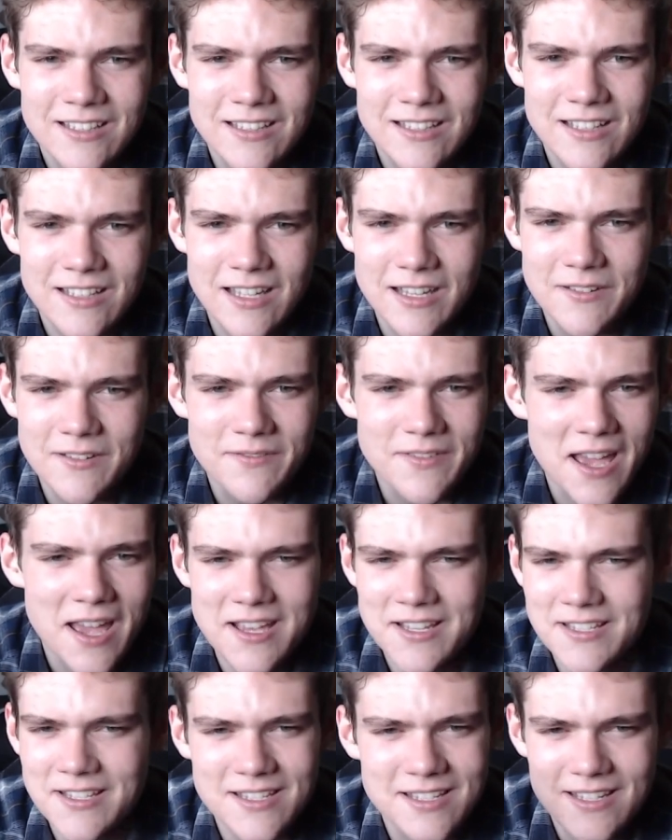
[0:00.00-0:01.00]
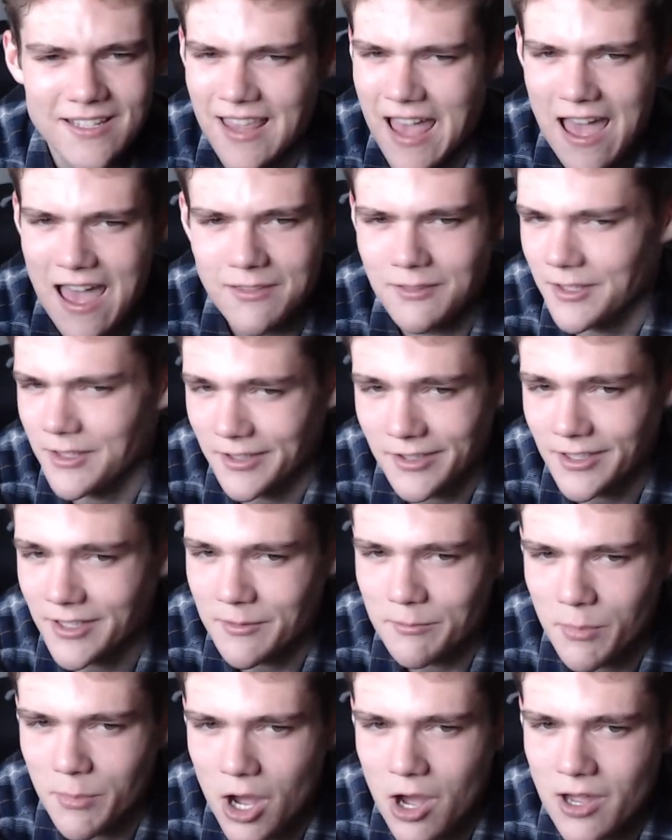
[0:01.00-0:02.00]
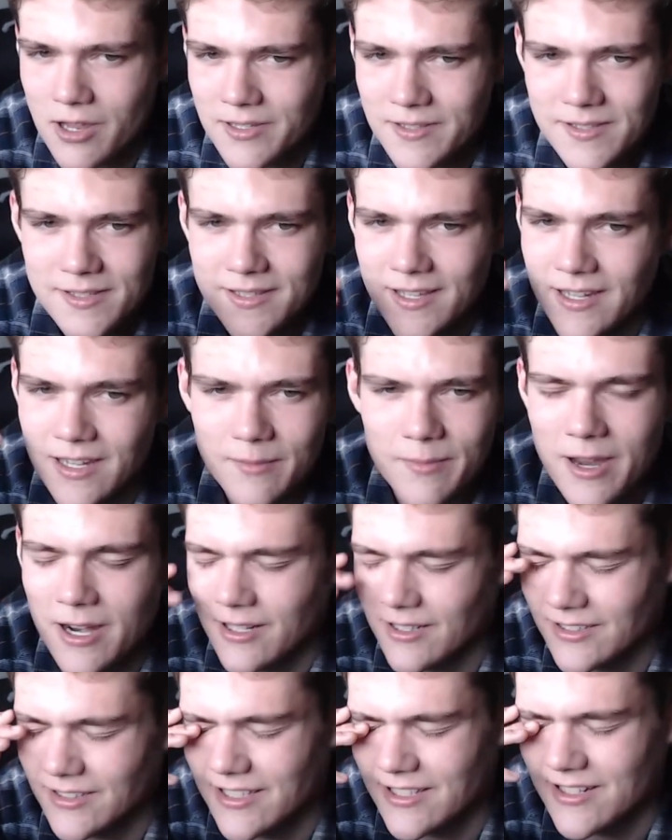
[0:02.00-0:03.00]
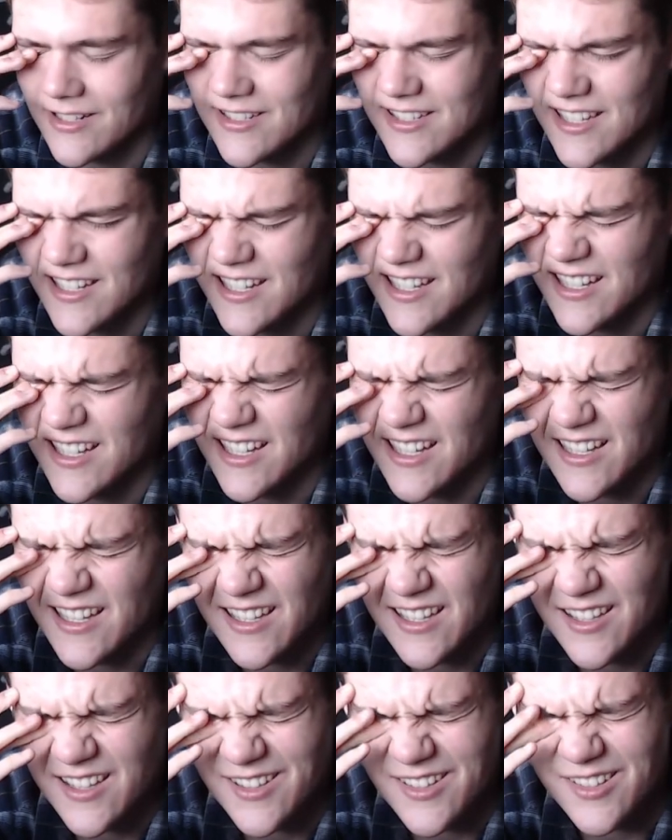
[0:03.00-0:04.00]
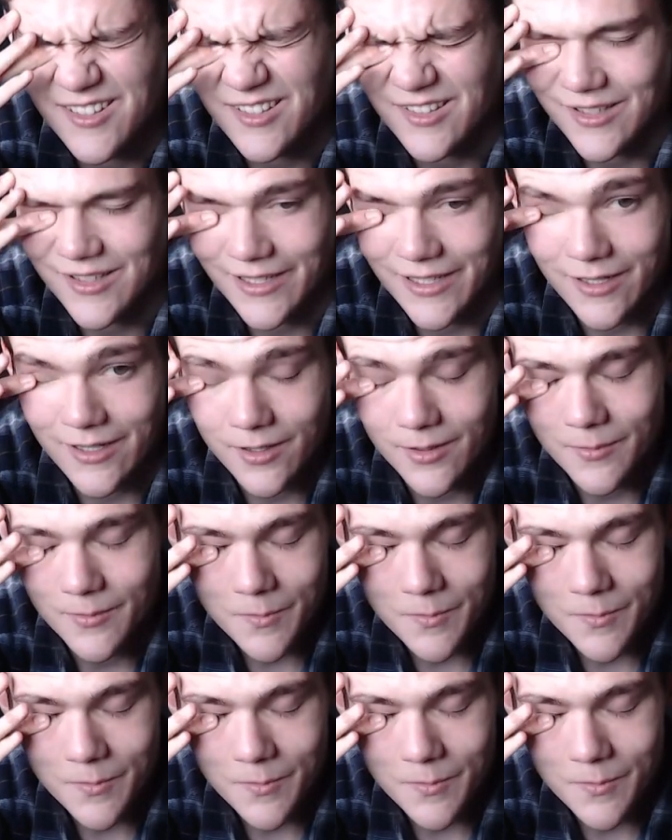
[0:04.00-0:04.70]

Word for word: invest that little in bonds. Like apparently there's like a like a